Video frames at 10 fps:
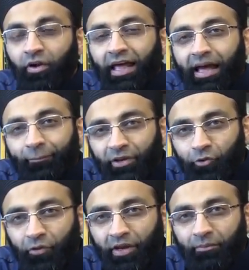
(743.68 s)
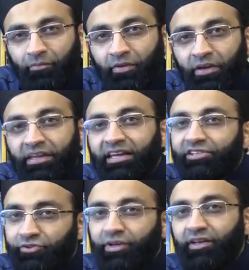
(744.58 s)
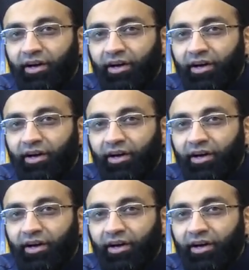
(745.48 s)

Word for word: What happened to him, he actually